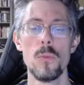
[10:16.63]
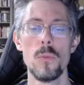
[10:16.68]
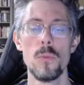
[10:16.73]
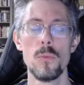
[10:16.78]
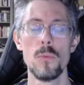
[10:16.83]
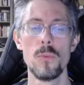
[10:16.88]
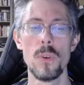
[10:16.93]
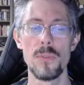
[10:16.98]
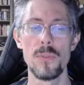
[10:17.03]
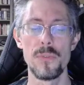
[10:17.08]

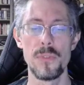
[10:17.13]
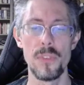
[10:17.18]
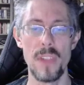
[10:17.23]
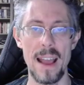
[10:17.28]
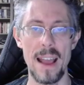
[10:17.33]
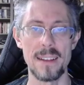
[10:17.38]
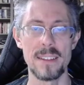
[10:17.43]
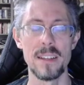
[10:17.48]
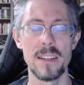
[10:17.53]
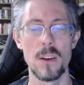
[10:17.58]

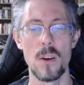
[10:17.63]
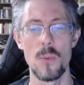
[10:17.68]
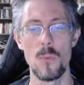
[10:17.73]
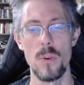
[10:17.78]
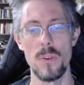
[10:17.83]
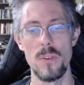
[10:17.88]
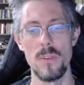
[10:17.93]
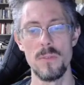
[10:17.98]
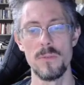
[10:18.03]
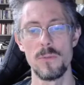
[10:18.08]
reflecting on
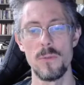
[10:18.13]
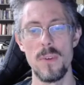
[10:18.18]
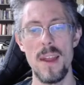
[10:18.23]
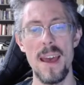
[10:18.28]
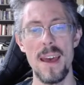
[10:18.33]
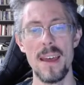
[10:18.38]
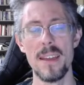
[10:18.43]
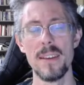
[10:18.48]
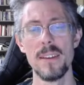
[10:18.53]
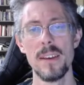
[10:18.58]
what you've
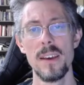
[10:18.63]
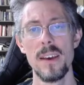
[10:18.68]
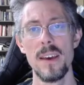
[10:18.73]
read